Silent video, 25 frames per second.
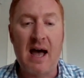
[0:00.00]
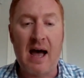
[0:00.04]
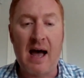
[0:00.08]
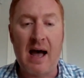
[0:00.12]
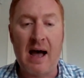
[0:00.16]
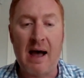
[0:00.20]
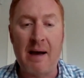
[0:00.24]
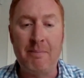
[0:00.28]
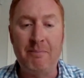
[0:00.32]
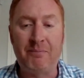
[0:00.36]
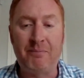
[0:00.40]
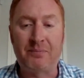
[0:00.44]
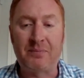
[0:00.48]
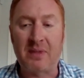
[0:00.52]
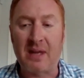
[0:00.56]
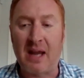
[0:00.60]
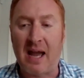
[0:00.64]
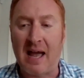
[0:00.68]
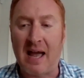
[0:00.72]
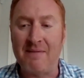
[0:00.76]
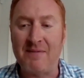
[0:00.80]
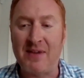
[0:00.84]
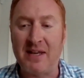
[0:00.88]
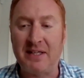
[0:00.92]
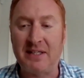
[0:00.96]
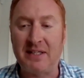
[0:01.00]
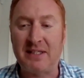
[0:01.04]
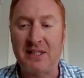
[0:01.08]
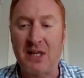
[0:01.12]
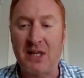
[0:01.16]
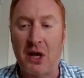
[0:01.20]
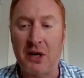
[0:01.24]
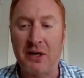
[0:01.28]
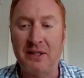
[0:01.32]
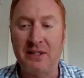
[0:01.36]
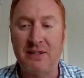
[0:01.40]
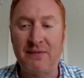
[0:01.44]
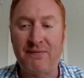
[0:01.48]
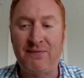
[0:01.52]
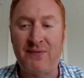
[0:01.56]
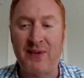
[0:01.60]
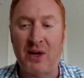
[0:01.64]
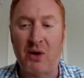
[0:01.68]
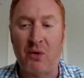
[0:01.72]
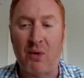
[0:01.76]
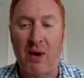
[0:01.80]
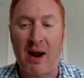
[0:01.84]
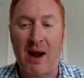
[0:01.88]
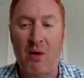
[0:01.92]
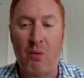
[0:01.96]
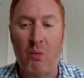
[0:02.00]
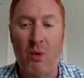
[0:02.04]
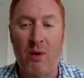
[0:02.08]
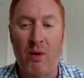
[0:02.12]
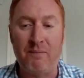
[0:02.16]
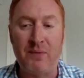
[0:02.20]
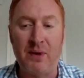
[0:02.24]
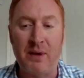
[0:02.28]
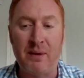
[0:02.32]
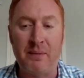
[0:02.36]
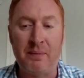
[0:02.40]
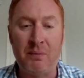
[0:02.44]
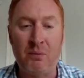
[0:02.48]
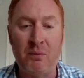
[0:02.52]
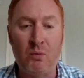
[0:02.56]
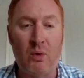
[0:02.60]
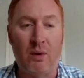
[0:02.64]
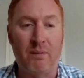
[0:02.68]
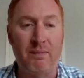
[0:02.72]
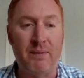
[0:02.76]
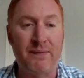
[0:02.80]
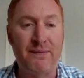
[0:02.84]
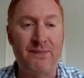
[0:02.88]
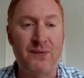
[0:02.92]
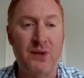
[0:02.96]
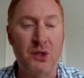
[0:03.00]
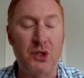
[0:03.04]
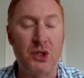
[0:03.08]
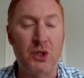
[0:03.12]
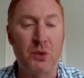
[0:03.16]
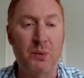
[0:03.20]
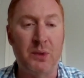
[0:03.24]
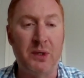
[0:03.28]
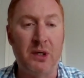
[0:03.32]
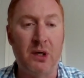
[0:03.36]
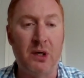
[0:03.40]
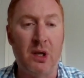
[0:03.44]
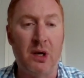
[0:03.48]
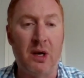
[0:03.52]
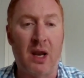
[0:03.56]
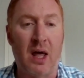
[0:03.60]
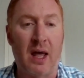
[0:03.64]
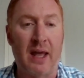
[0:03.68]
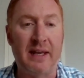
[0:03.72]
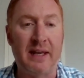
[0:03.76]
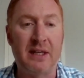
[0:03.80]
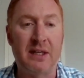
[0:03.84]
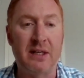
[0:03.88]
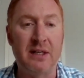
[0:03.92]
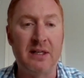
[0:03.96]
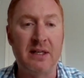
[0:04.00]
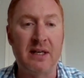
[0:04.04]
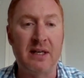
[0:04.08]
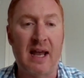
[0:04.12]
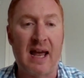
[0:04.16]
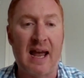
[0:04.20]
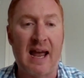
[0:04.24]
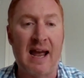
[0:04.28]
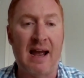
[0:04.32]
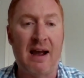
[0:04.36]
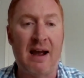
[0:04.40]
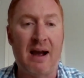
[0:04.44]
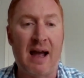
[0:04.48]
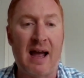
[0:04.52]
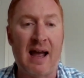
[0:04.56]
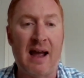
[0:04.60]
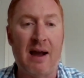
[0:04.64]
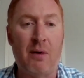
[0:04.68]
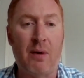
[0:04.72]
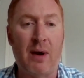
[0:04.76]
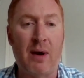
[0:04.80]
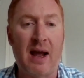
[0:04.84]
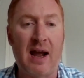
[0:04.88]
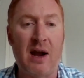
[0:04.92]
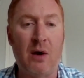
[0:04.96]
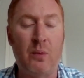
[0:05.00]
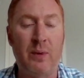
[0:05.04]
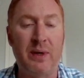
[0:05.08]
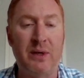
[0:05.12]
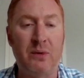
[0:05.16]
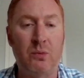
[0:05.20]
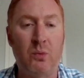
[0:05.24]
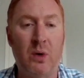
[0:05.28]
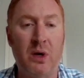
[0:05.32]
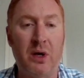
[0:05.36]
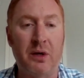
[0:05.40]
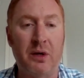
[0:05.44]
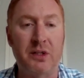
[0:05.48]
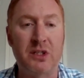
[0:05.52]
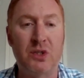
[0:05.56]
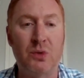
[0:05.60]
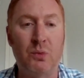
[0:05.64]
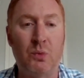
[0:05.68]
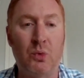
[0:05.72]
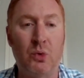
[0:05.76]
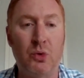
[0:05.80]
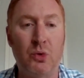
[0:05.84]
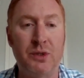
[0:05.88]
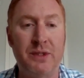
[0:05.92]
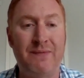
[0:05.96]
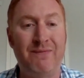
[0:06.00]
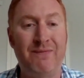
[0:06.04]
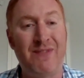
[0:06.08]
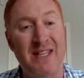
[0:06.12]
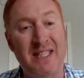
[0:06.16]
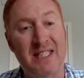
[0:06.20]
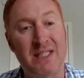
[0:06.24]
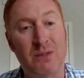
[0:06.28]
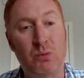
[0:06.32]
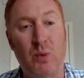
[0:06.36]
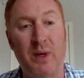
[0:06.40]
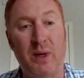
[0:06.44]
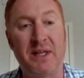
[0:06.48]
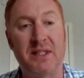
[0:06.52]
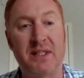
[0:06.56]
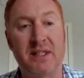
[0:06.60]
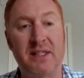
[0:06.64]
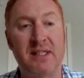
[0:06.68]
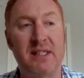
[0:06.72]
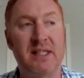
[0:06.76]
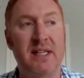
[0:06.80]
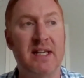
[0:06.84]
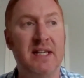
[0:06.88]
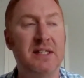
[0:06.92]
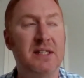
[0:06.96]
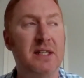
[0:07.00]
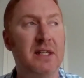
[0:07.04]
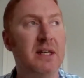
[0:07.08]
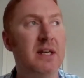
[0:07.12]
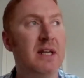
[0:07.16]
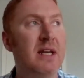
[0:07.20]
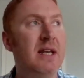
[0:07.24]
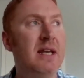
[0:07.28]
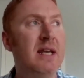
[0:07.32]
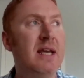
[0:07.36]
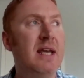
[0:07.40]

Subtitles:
And then starting to figure out what the future would look like and how we'd work towards this winter season.